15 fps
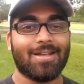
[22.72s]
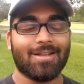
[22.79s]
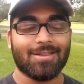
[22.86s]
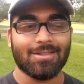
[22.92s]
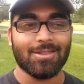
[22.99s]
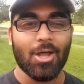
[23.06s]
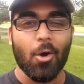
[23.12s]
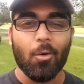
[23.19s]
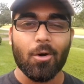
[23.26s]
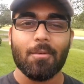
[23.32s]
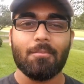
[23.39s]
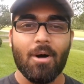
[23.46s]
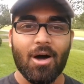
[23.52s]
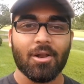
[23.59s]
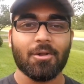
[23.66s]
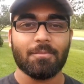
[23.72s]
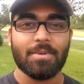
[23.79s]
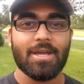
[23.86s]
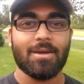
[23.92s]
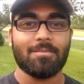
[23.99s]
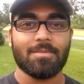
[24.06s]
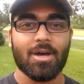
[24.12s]
lower model
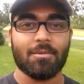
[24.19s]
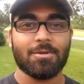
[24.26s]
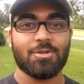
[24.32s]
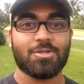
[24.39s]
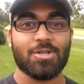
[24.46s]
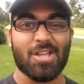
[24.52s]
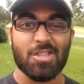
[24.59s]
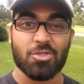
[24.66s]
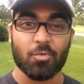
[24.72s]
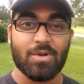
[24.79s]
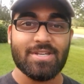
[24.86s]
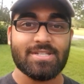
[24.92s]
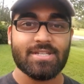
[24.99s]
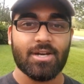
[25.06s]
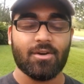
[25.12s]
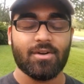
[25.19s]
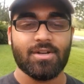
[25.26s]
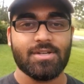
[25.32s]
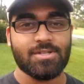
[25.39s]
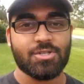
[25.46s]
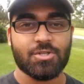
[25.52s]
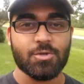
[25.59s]
BMWs, so like 3
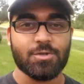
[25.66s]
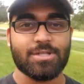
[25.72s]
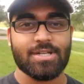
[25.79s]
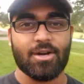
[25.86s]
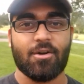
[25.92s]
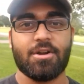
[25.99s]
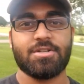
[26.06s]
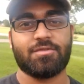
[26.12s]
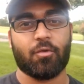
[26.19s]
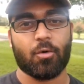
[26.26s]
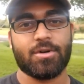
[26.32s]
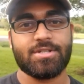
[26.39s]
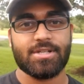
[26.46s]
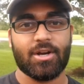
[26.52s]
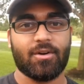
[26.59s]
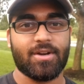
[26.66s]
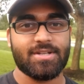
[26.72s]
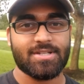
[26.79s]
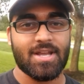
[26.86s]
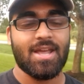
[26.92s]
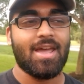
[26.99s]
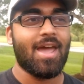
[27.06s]
Series, 2 Series, 4
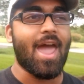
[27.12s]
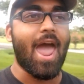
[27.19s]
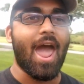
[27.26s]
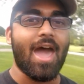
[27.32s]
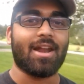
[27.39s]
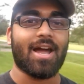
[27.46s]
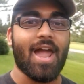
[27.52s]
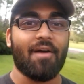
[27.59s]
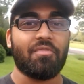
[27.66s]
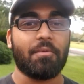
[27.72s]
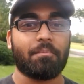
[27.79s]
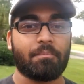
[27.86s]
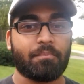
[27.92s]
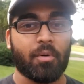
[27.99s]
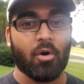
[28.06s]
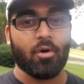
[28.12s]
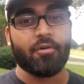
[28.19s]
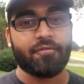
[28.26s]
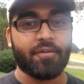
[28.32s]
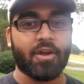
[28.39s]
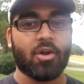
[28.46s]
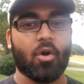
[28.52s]
Series, and I have the
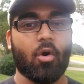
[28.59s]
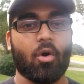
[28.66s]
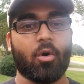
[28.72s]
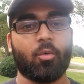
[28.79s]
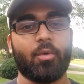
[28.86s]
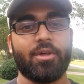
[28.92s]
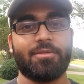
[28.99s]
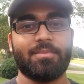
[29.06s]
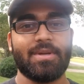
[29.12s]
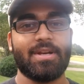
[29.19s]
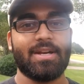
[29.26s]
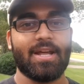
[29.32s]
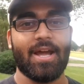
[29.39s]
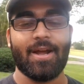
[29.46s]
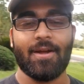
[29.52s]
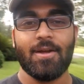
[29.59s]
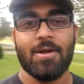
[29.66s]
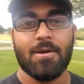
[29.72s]
perfect car with me today.